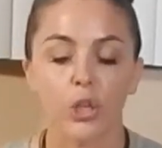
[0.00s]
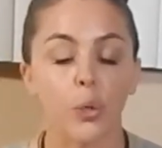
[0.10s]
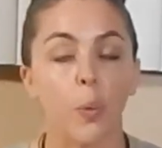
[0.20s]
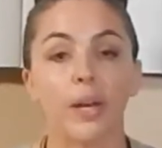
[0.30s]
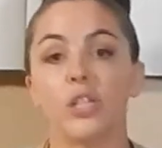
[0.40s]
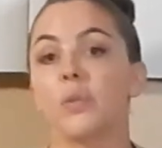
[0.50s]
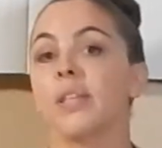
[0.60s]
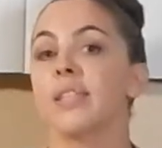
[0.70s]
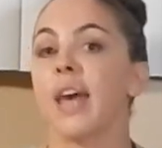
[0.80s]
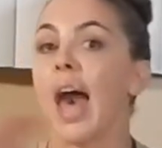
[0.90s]
You want to do
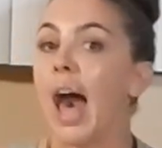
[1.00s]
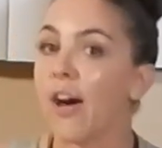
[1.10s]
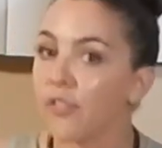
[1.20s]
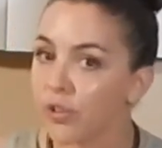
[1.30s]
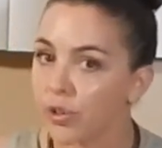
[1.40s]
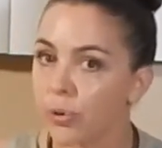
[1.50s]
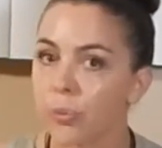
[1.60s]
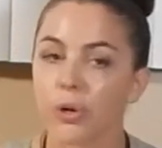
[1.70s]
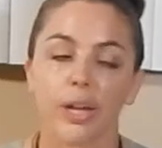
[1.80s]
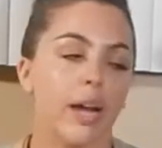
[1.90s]
this after your
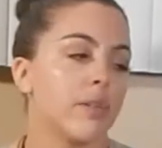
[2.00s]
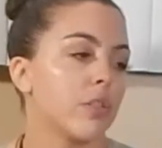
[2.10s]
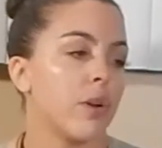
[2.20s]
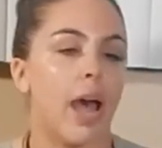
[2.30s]
workouts or